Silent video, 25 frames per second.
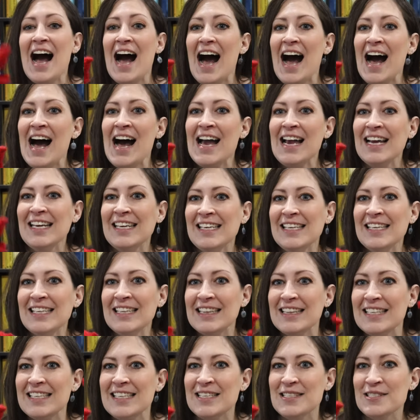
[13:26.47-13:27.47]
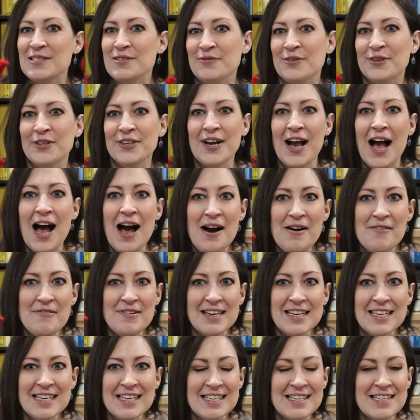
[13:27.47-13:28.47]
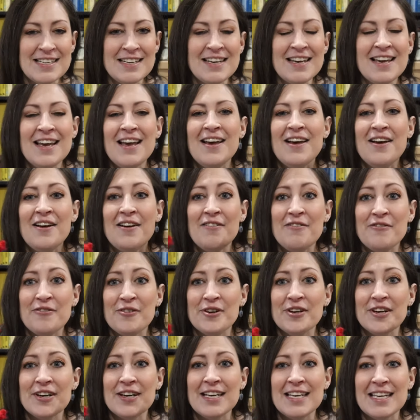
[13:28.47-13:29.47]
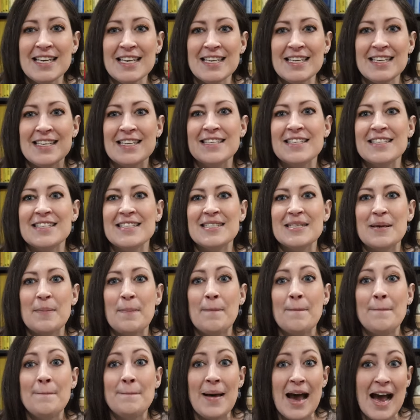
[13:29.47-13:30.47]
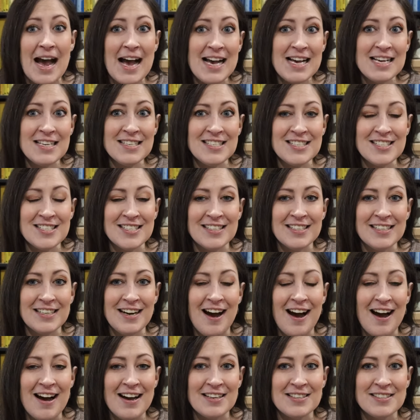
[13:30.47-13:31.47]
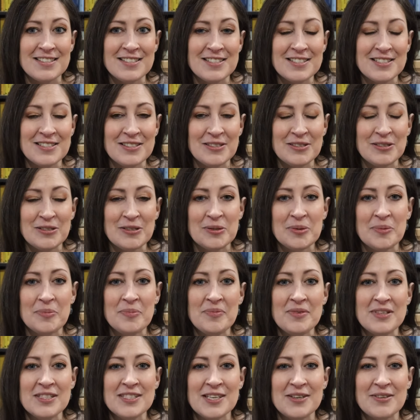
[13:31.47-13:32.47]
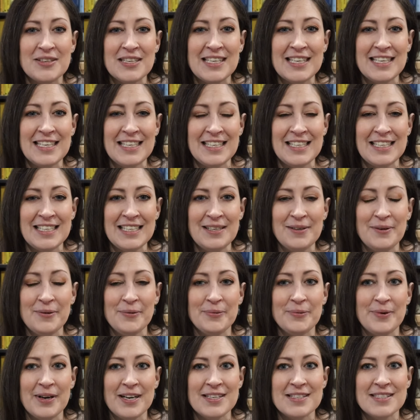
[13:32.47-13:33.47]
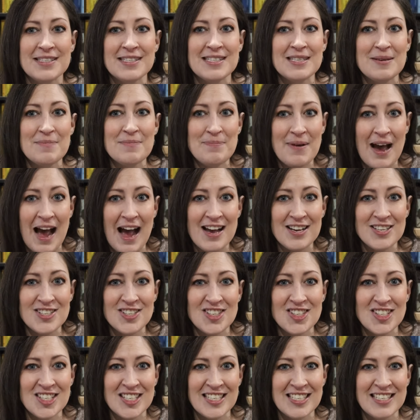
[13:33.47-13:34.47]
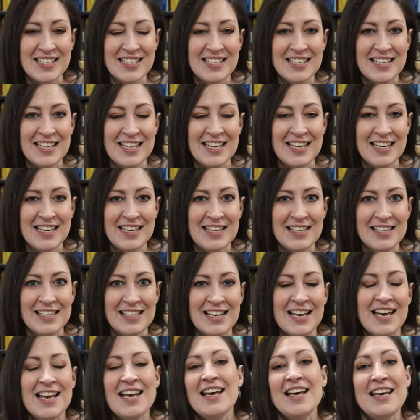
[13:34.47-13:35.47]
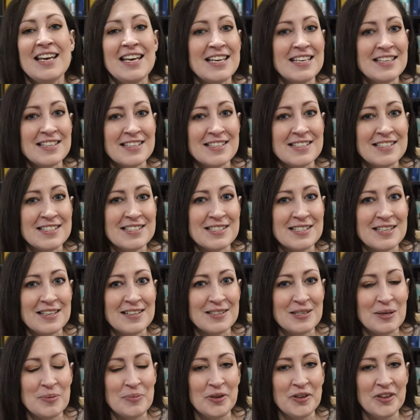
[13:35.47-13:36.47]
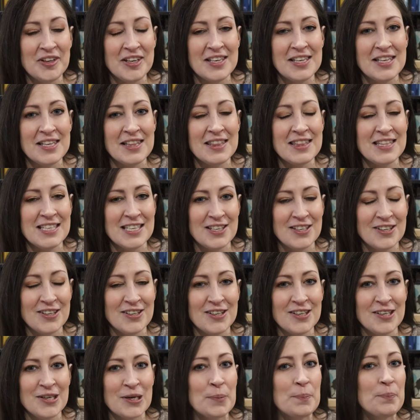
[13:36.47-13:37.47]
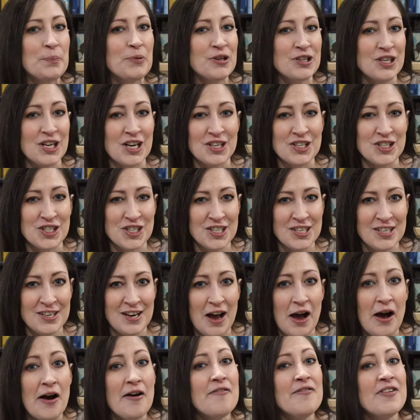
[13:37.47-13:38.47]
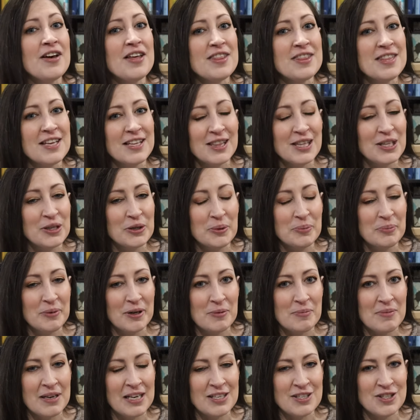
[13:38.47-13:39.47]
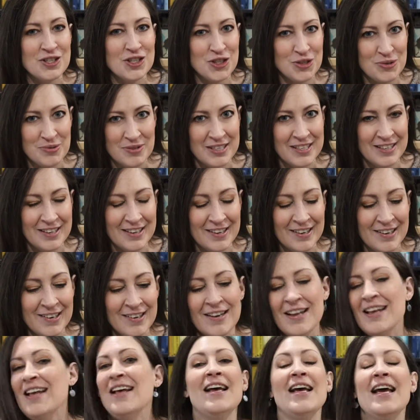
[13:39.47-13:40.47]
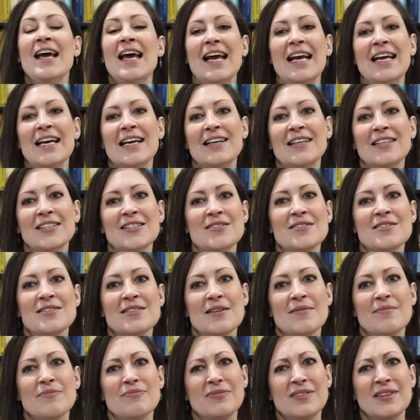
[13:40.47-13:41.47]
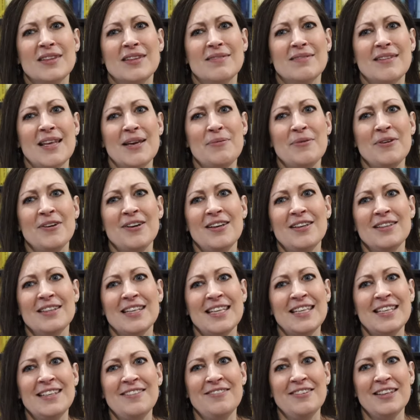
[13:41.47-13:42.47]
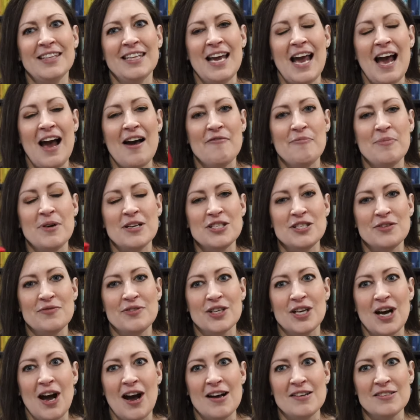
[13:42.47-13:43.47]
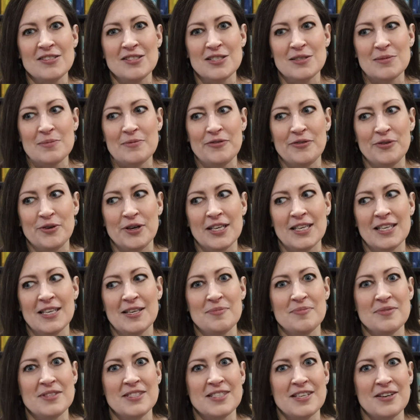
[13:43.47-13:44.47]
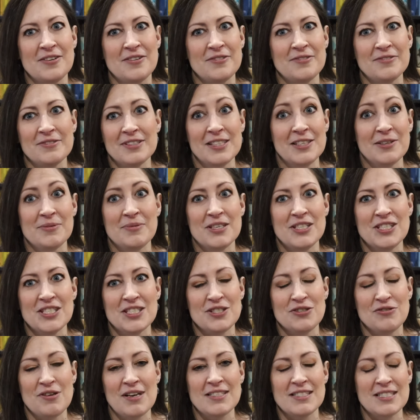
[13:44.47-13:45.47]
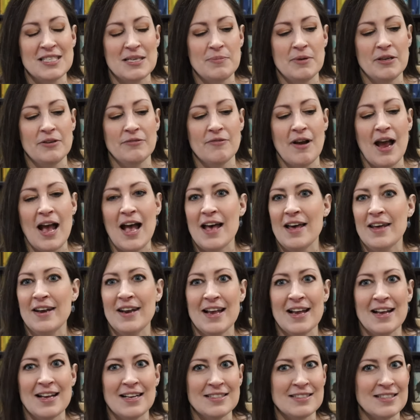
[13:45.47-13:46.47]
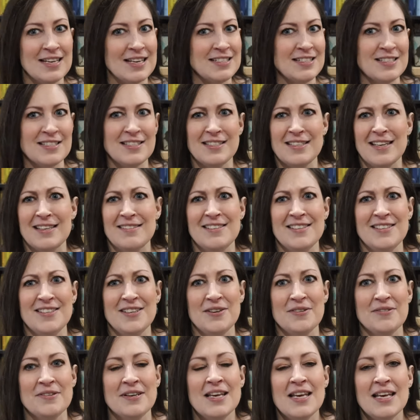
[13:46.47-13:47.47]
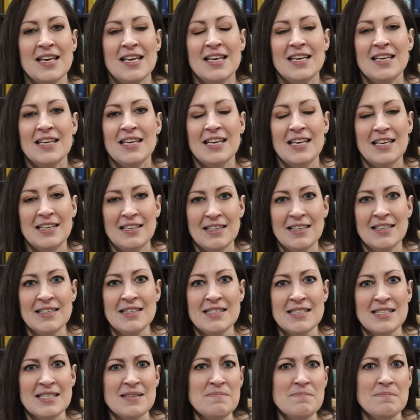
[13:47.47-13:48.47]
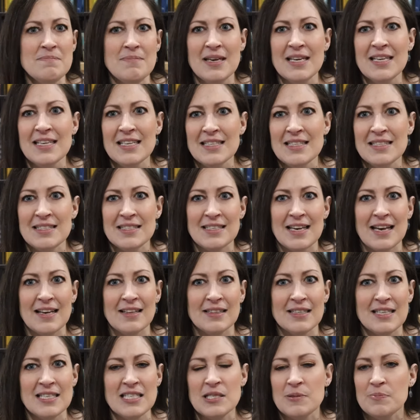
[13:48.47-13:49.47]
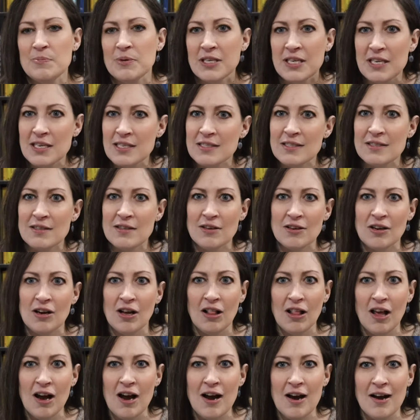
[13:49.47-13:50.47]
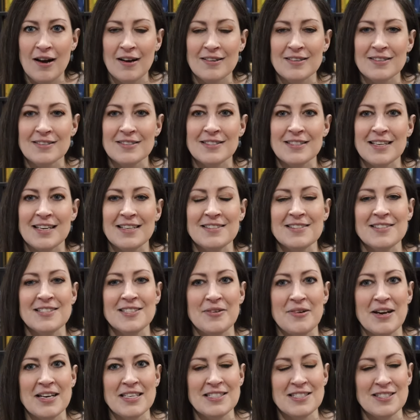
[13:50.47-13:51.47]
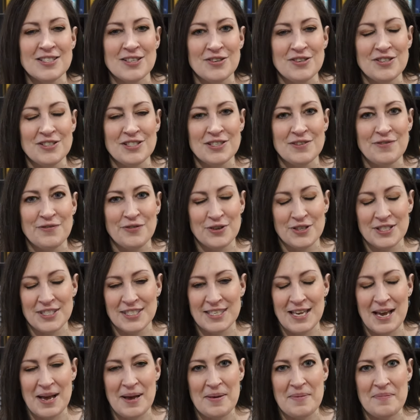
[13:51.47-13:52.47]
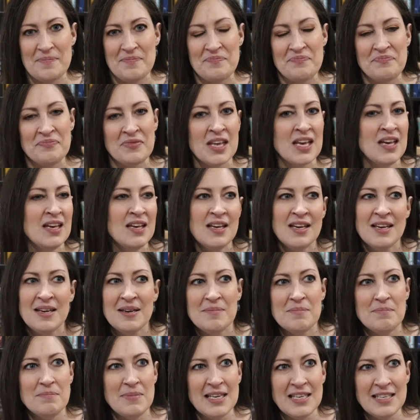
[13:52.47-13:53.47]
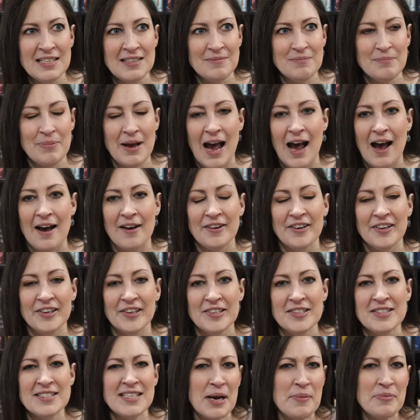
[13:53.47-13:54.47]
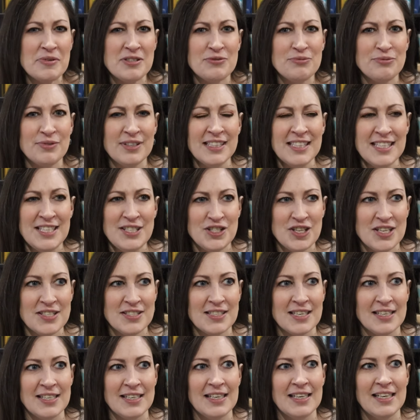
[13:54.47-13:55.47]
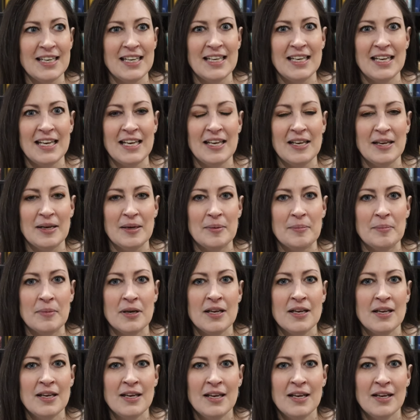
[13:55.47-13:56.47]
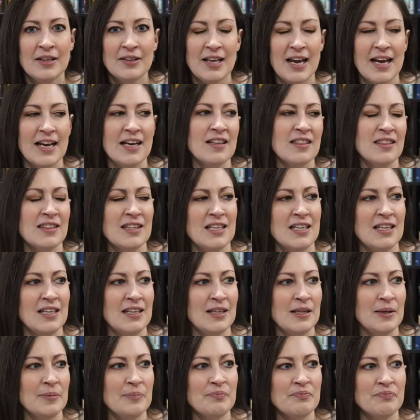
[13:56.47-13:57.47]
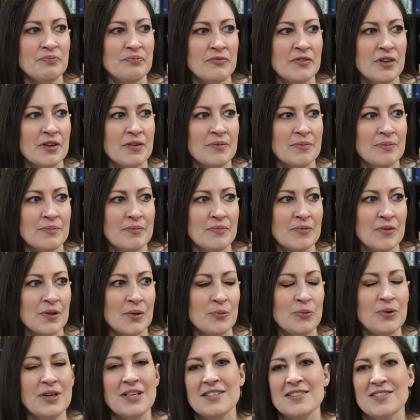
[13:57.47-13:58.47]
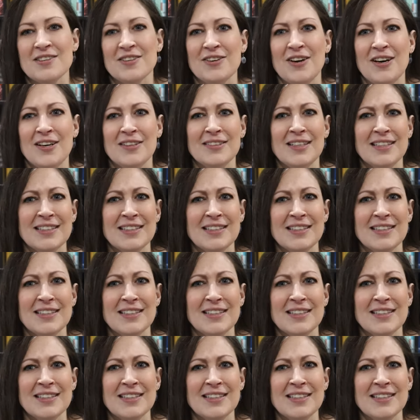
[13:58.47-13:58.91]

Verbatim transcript: I knit these for Owen for his Sebastian costume. So he was Sebastian in his community theater production of The Little Mermaid Jr. And they weren't they didn't really have much of a costume for him so you know we just dressed him in red and i just said you know he needs some mittens at least because of the claws. And so I searched for some mitten patterns. I was really just going to knit him like the, what is it called?